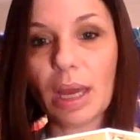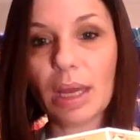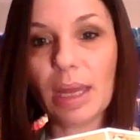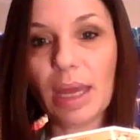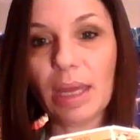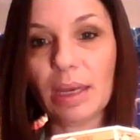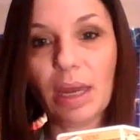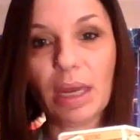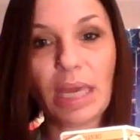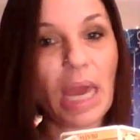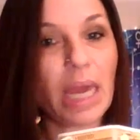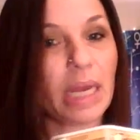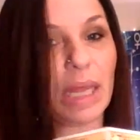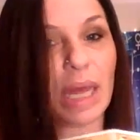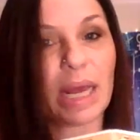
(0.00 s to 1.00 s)
And
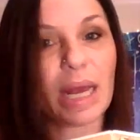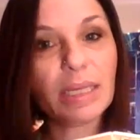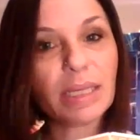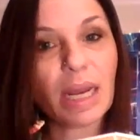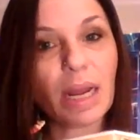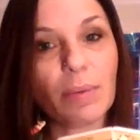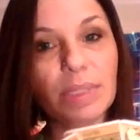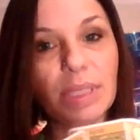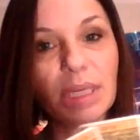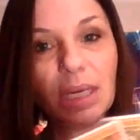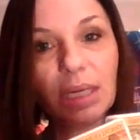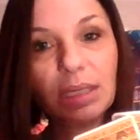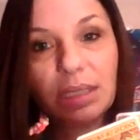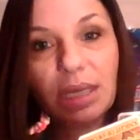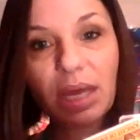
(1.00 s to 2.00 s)
again, like I said, I was
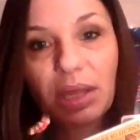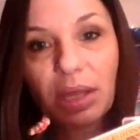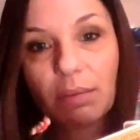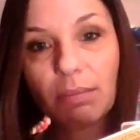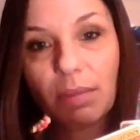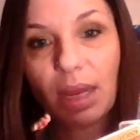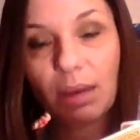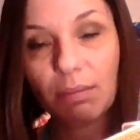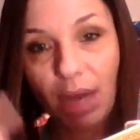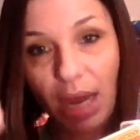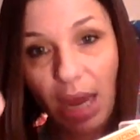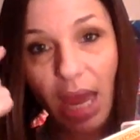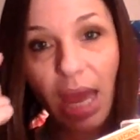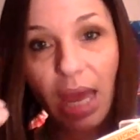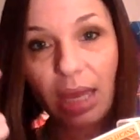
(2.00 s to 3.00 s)
seeing death in my
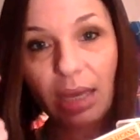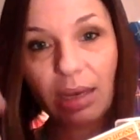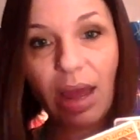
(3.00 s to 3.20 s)
head,